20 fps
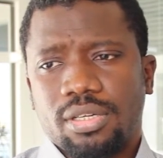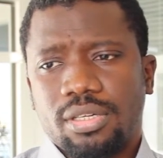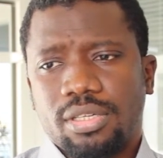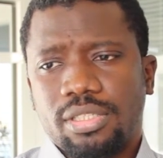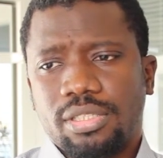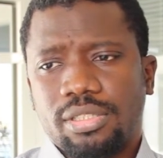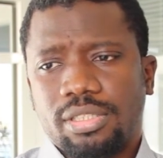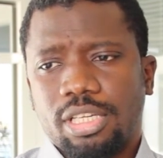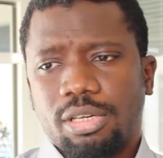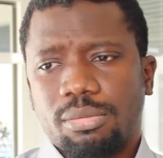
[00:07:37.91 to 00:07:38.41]

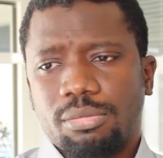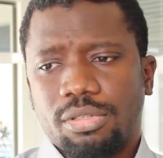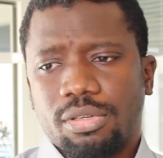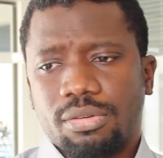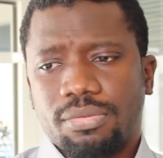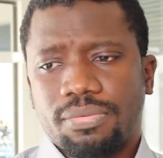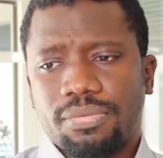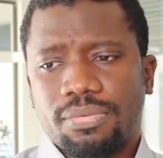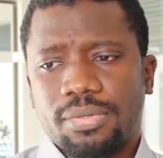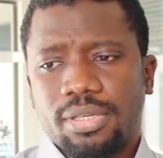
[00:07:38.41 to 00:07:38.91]
in terms
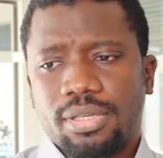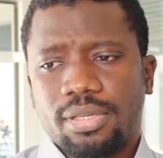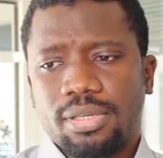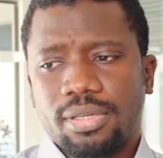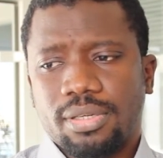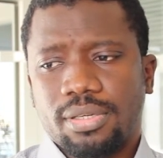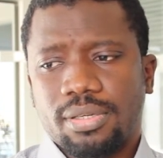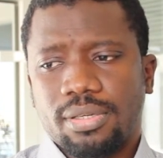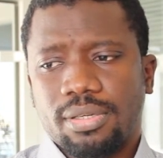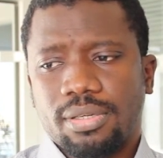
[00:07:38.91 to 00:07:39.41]
of
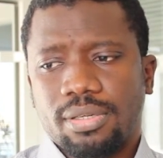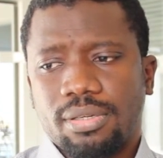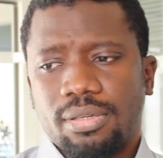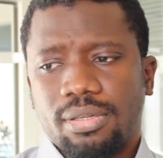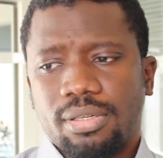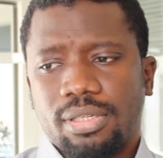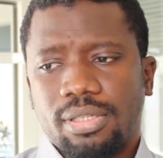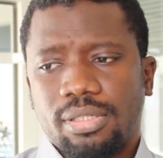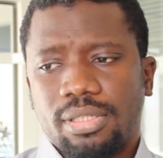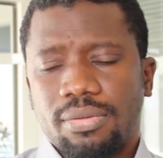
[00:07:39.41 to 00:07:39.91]

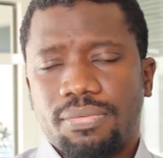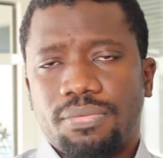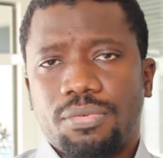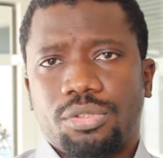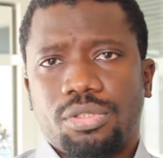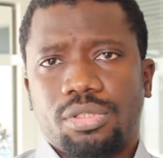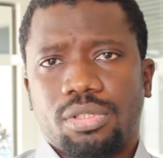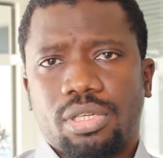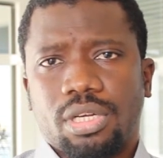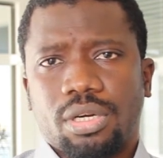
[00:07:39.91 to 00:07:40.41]
the
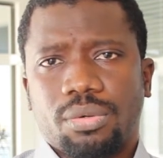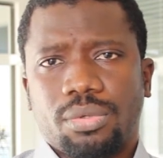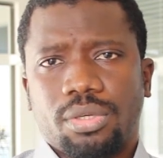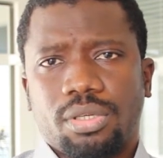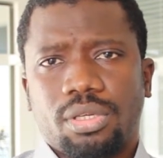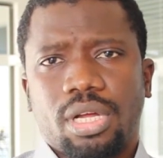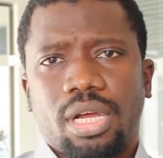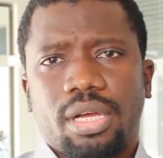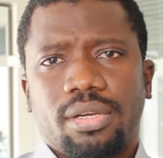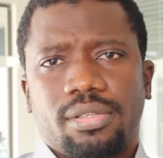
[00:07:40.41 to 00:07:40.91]
future career
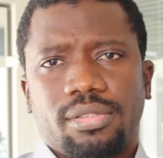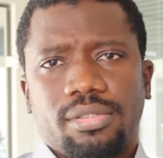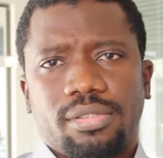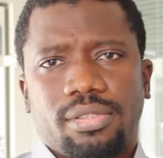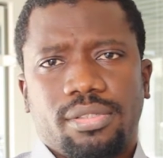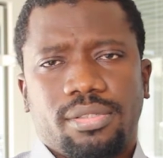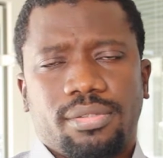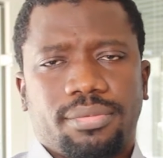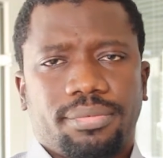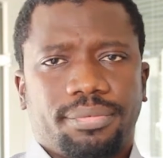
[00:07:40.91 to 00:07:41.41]

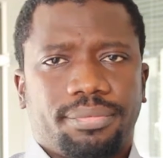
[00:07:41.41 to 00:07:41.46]
guidance.